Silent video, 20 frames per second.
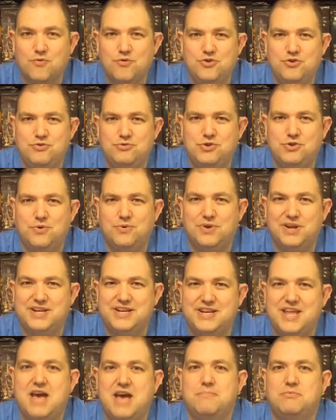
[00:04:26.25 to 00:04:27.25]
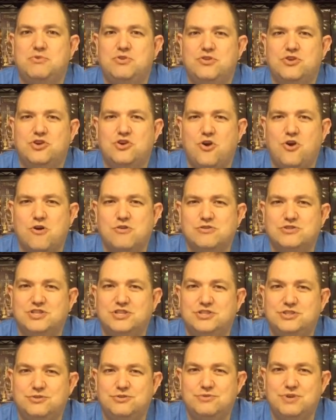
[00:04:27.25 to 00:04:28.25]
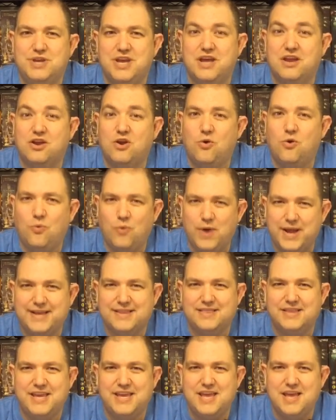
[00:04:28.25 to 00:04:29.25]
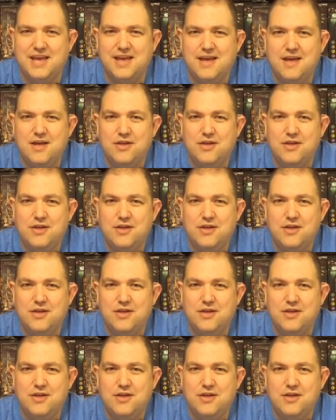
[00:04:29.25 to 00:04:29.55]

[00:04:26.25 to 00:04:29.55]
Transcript: or you don't adapt to the cards that you get quickly,